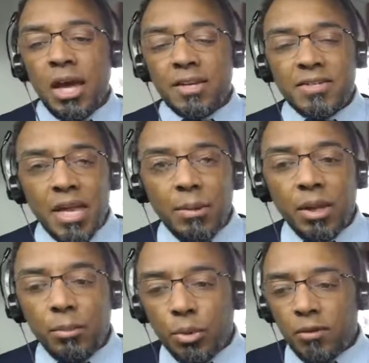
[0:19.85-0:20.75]

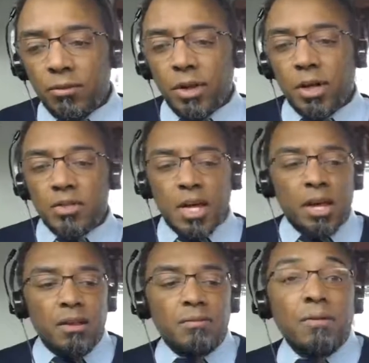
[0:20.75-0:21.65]
examining privilege,
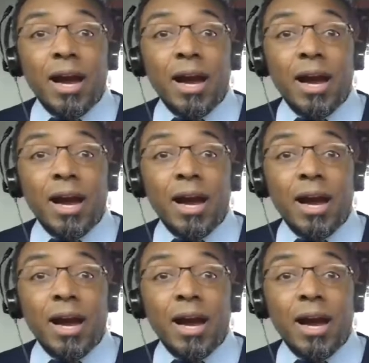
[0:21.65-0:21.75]
and